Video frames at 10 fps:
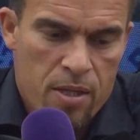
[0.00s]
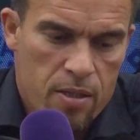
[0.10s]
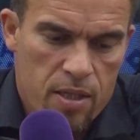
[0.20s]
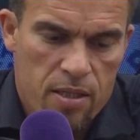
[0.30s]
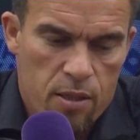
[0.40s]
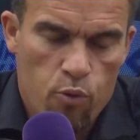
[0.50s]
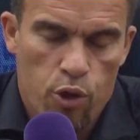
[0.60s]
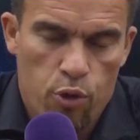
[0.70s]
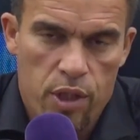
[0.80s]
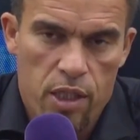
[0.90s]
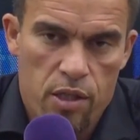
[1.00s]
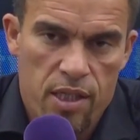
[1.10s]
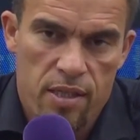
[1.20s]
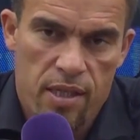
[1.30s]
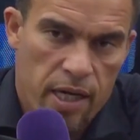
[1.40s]
this is what you need, the
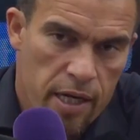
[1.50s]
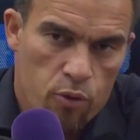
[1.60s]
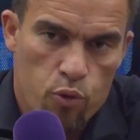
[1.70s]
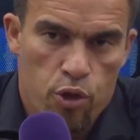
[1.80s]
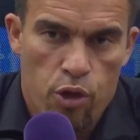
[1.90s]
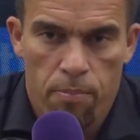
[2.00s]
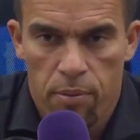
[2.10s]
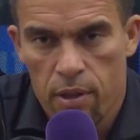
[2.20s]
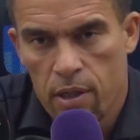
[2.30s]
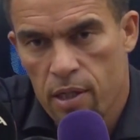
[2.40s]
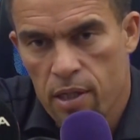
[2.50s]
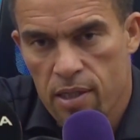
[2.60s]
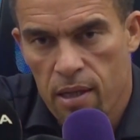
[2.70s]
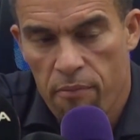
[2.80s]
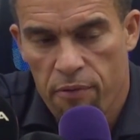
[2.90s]
desire to stop
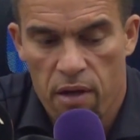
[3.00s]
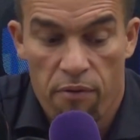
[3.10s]
something.